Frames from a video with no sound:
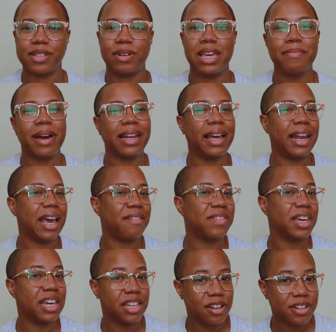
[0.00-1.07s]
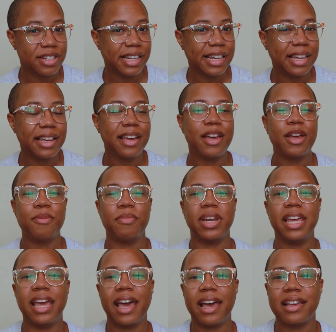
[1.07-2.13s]
So he might not have the energy,
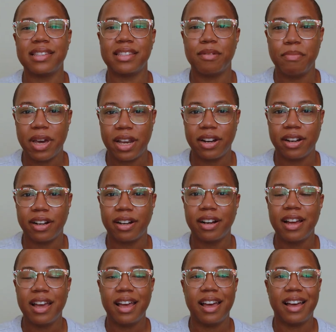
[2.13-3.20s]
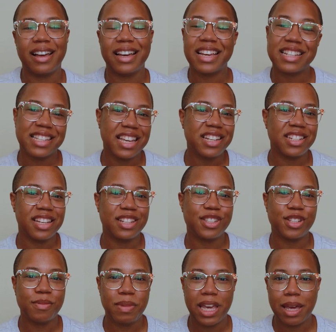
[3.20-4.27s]
but he has the better
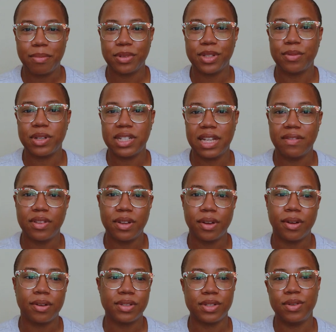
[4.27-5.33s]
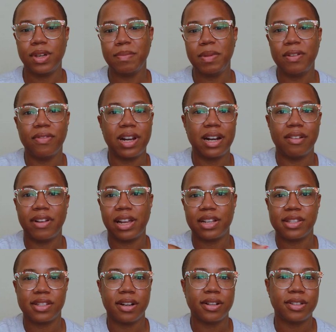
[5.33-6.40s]
intentions to be able to achieve the goal. So you could be running around
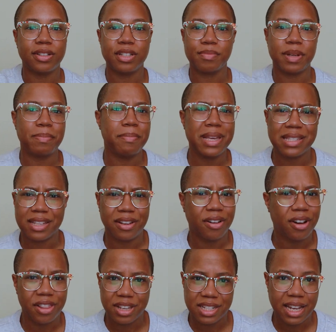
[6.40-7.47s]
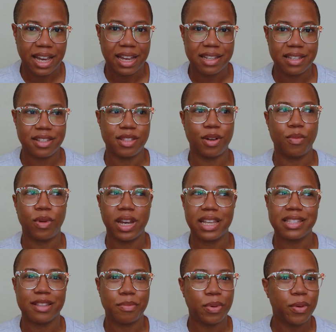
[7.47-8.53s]
in circles, but missing all the shots. And so what
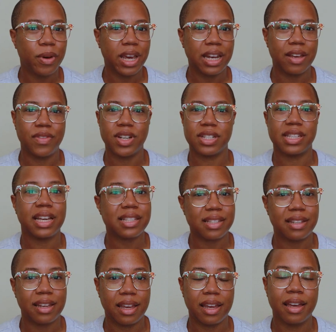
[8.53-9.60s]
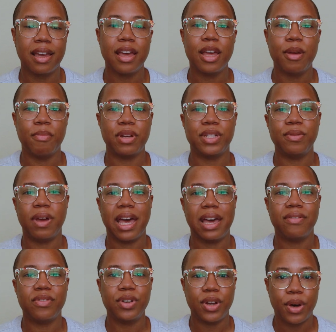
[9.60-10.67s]
is the point if you're just hustling, but you
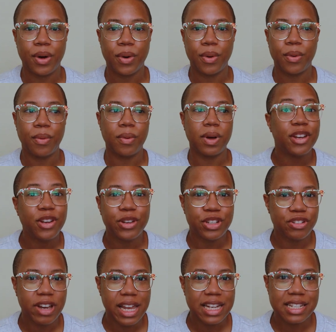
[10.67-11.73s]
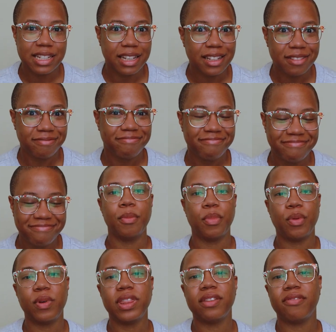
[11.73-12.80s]
have no strategy?
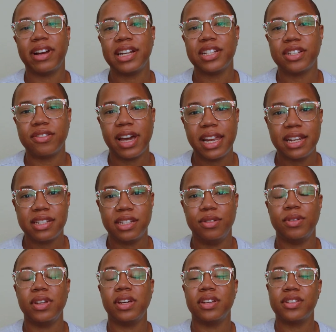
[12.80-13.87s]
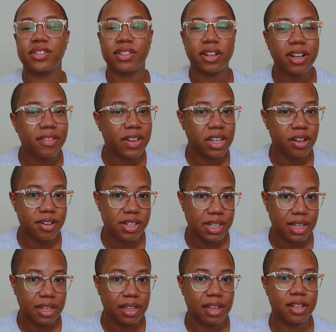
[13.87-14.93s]
But with the right strategy, you can conserve
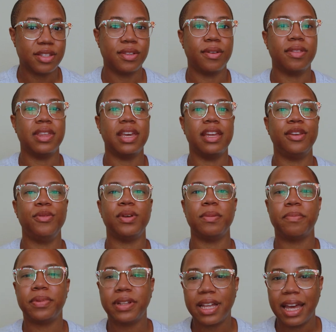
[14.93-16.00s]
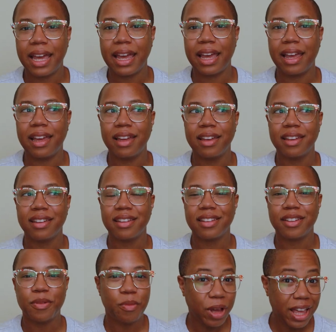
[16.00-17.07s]
energy. And so then you can play
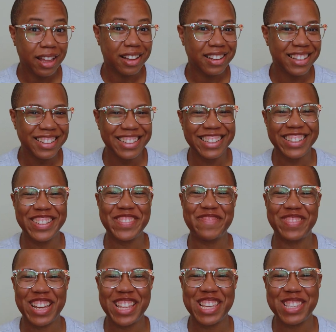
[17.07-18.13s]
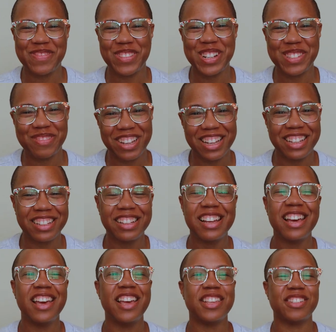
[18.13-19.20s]
well, play these sports well.
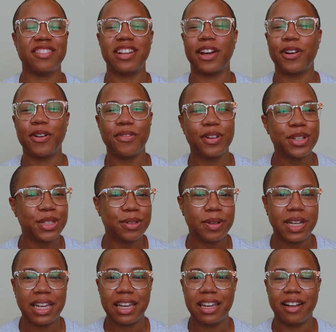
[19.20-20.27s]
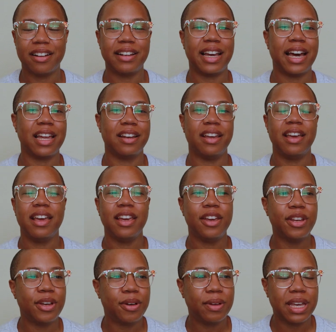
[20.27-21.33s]
So you're not overdoing it. You're not,
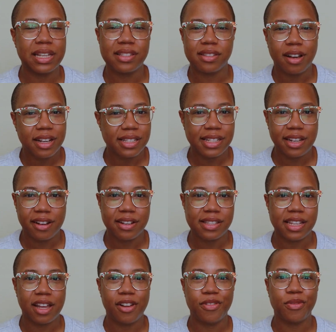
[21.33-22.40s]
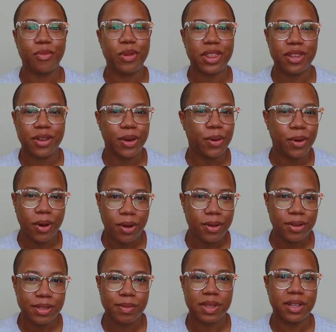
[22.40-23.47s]
you know, exhausting yourself with no
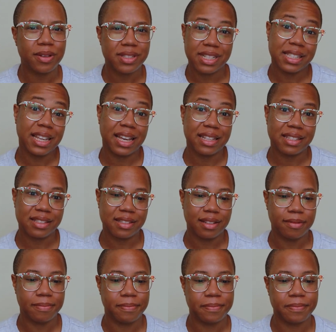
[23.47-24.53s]
goals, with no success.